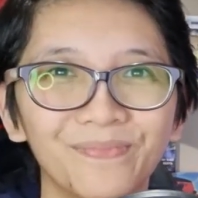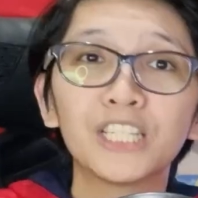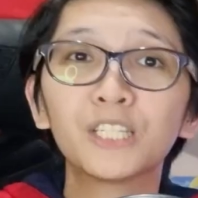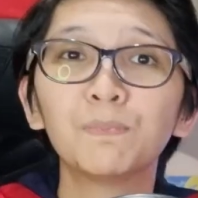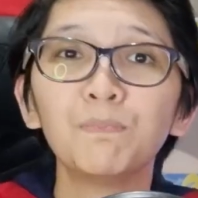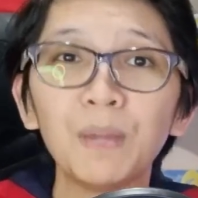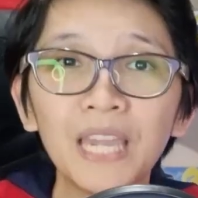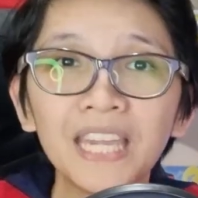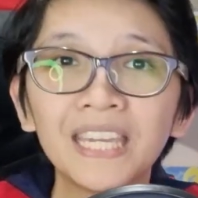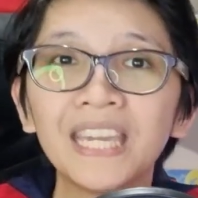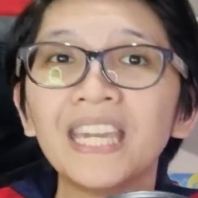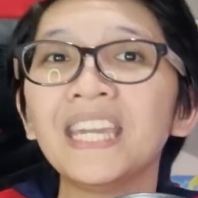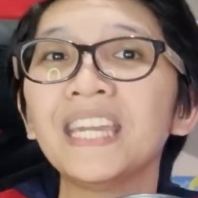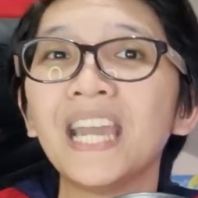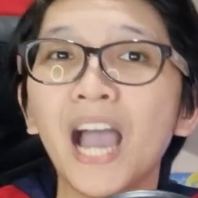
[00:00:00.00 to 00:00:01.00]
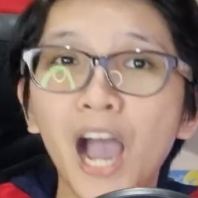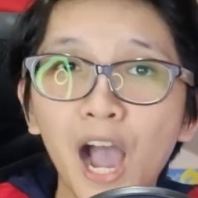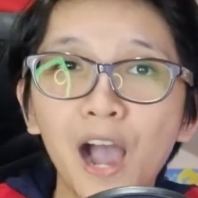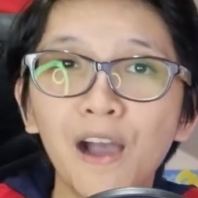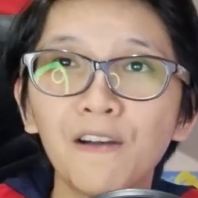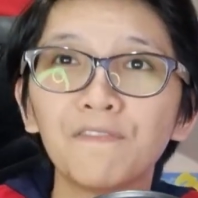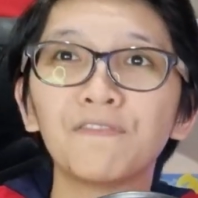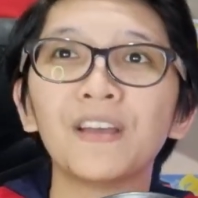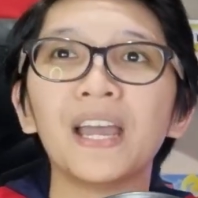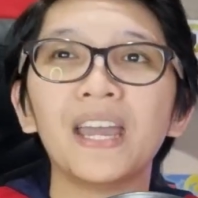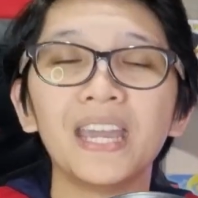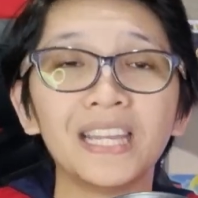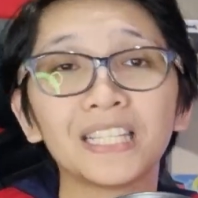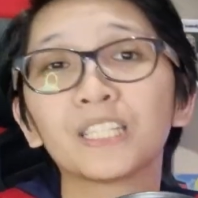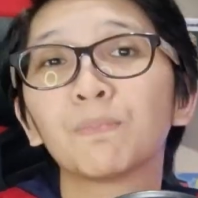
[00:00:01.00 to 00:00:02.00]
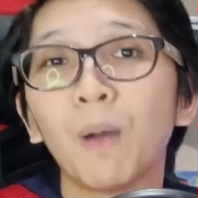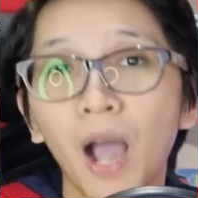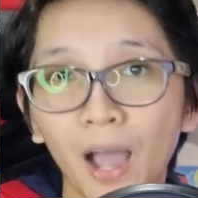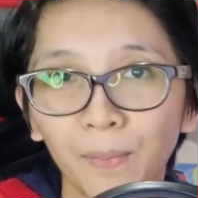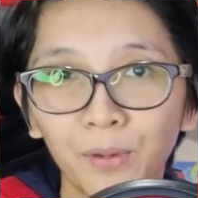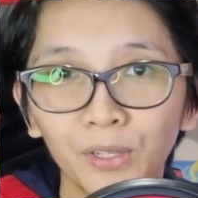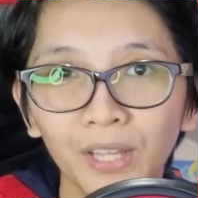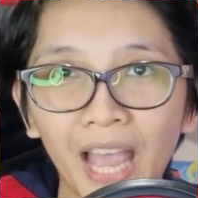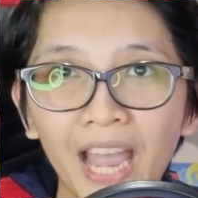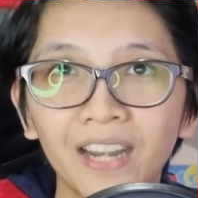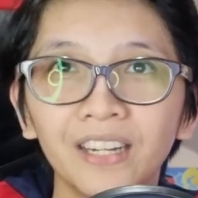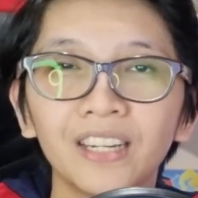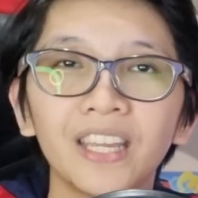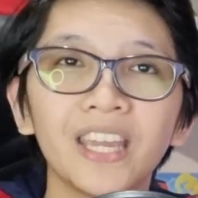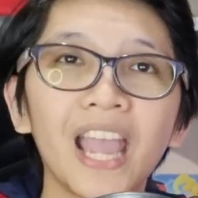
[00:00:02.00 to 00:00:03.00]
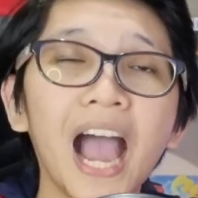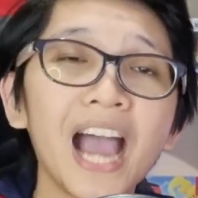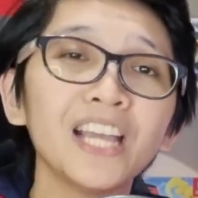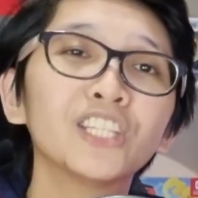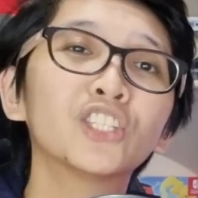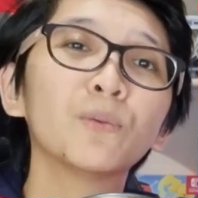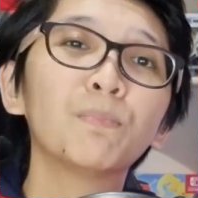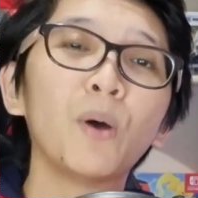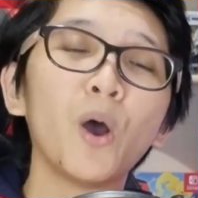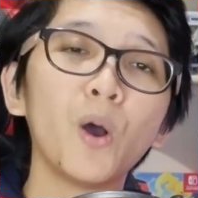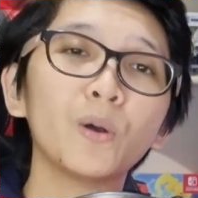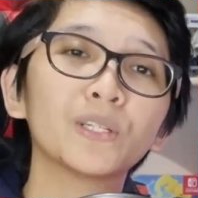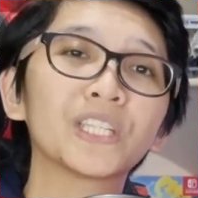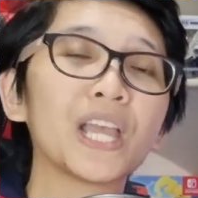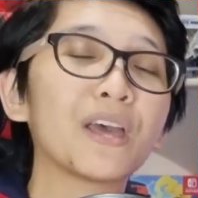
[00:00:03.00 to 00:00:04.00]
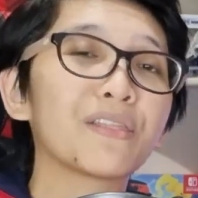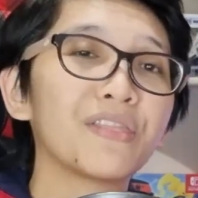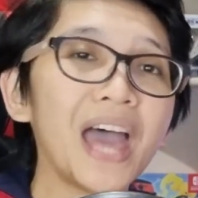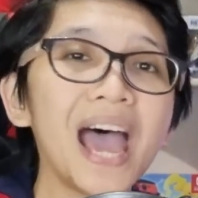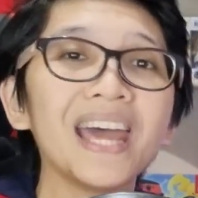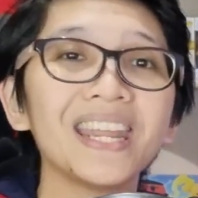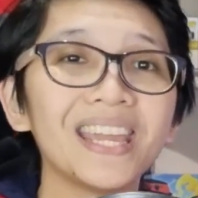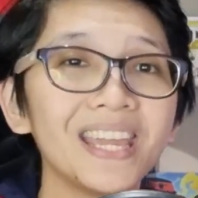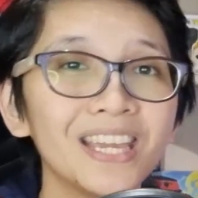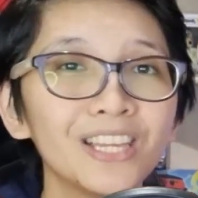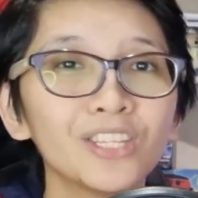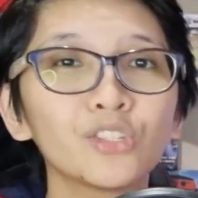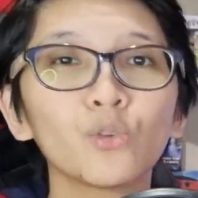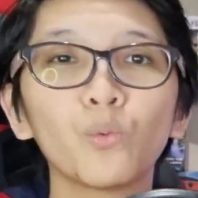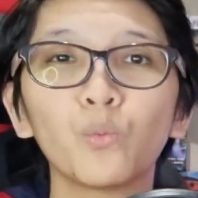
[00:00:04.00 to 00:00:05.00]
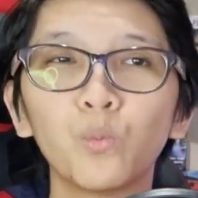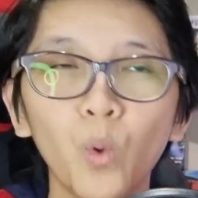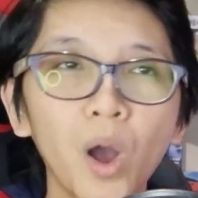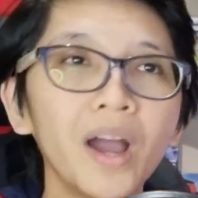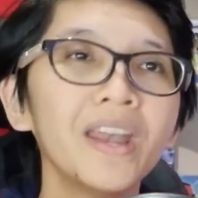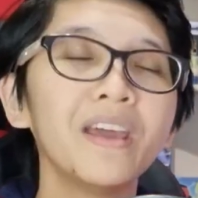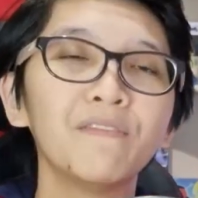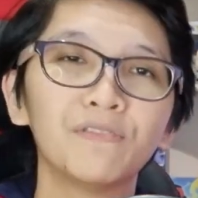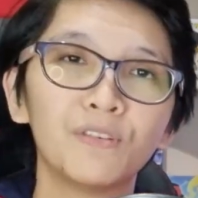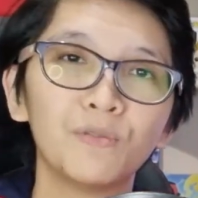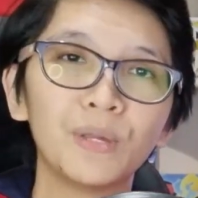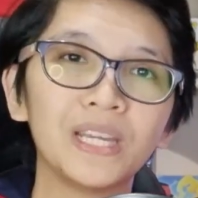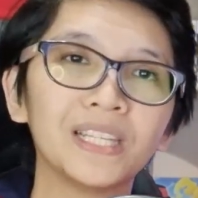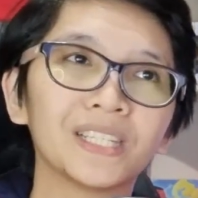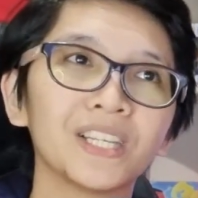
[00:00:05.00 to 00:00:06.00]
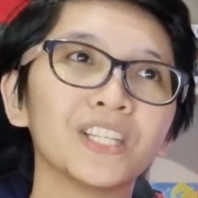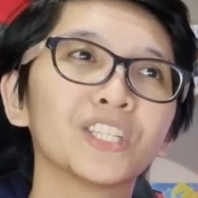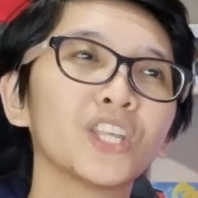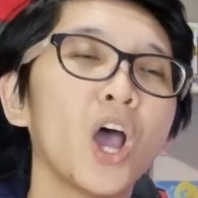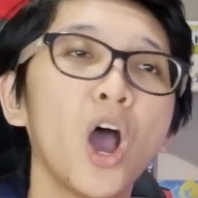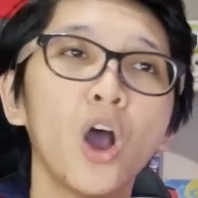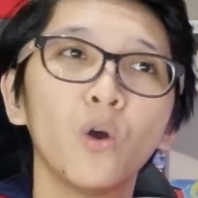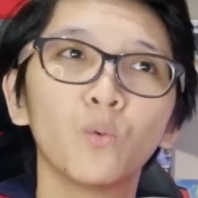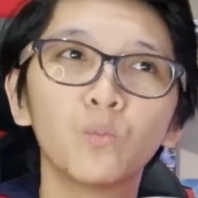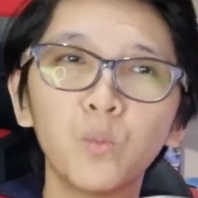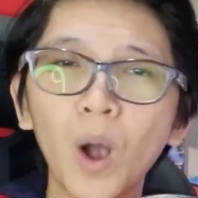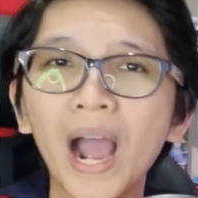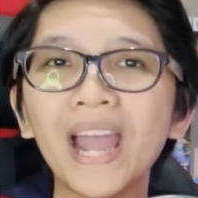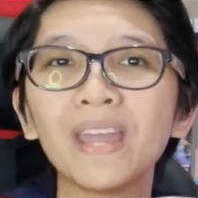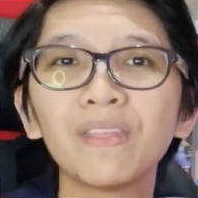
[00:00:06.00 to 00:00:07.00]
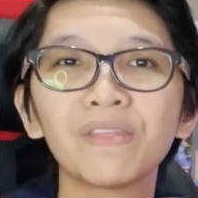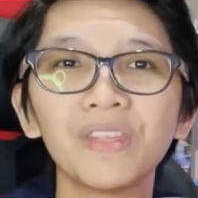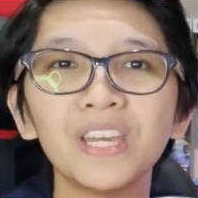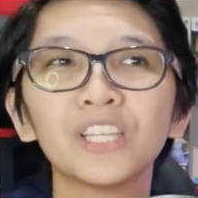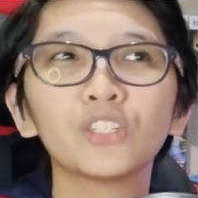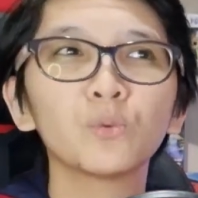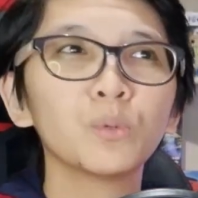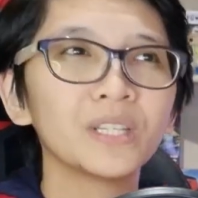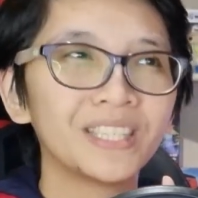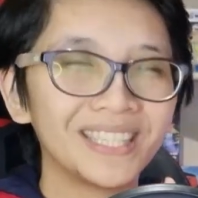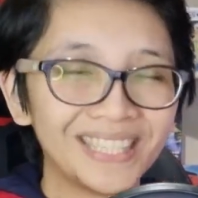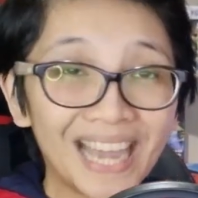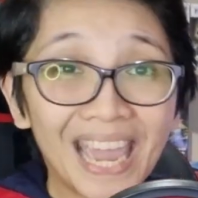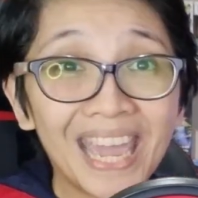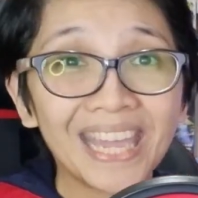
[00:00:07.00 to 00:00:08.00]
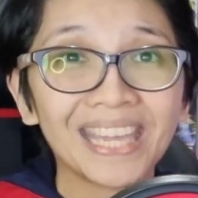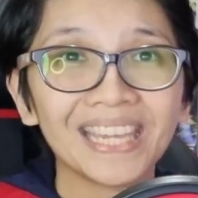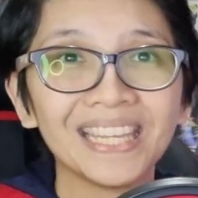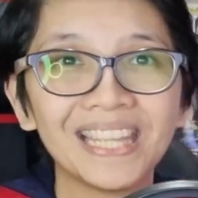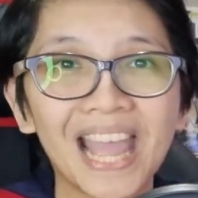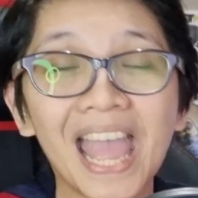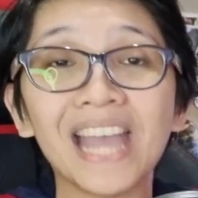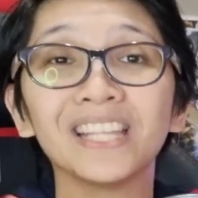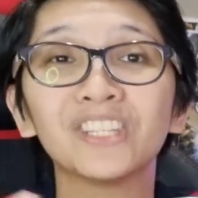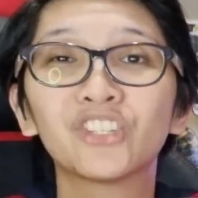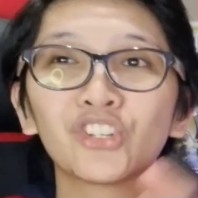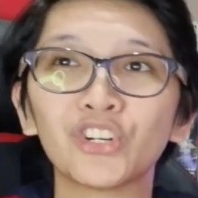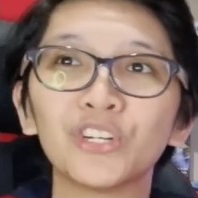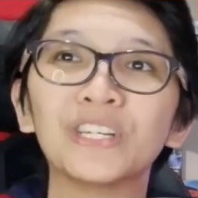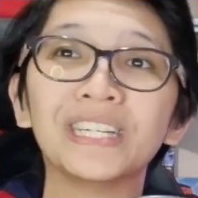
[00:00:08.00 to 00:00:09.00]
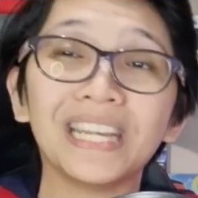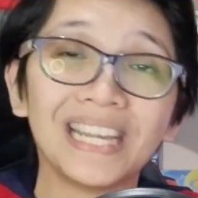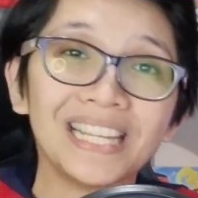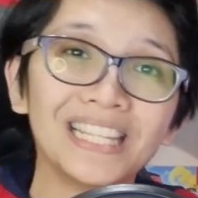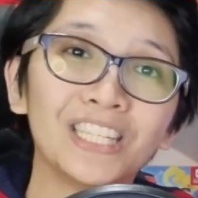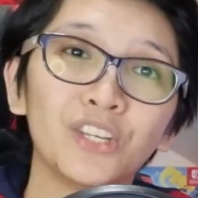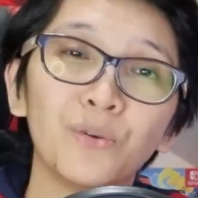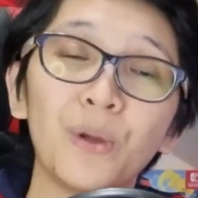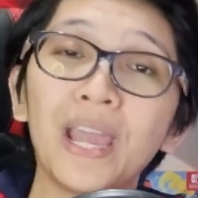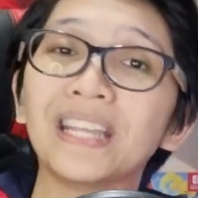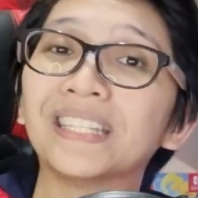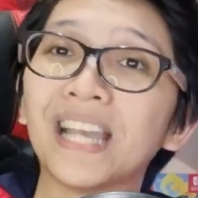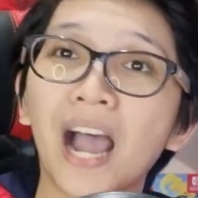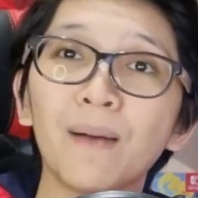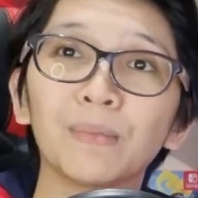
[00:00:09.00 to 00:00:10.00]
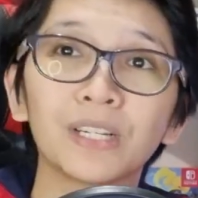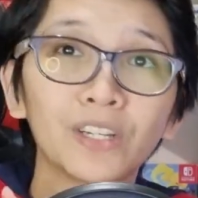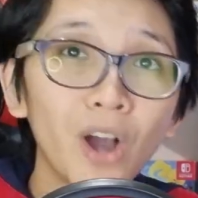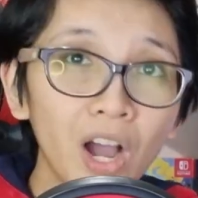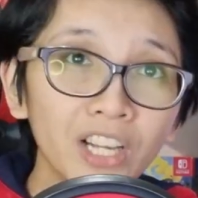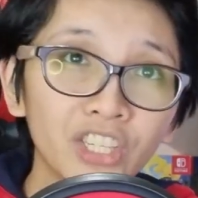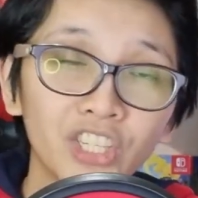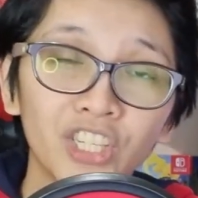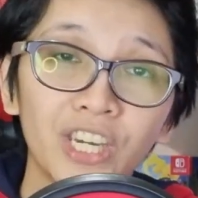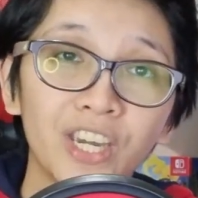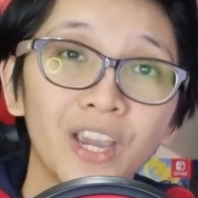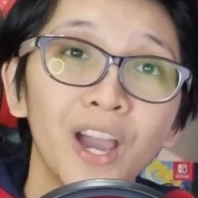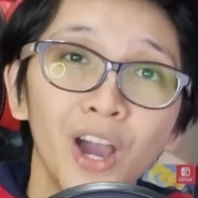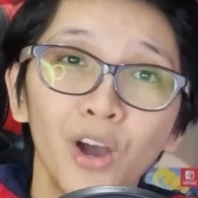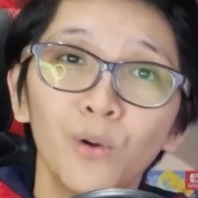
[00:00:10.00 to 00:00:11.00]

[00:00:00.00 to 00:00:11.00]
Speaking of its popularity, I suppose that is one of the reasons why this was taken and turned into a Tamagotchi,